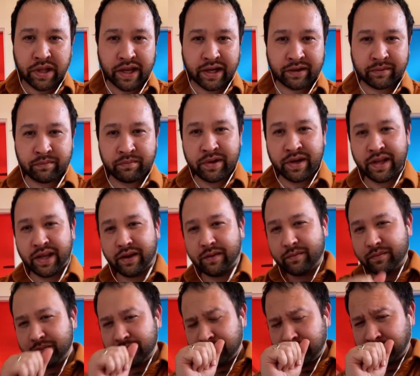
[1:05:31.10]
Black
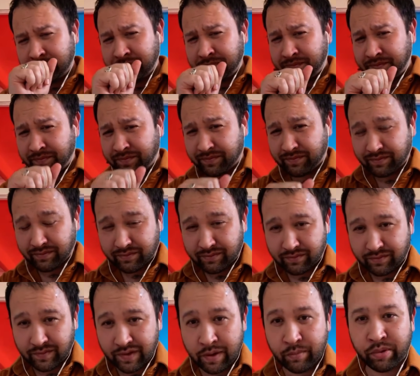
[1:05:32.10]
MIDI.
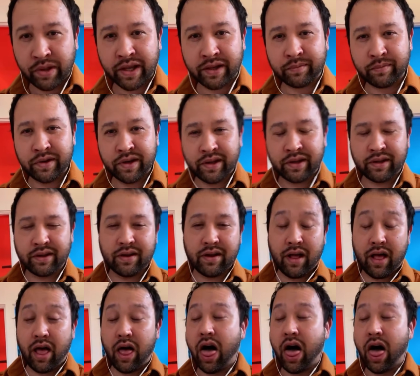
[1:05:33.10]
Black MIDI.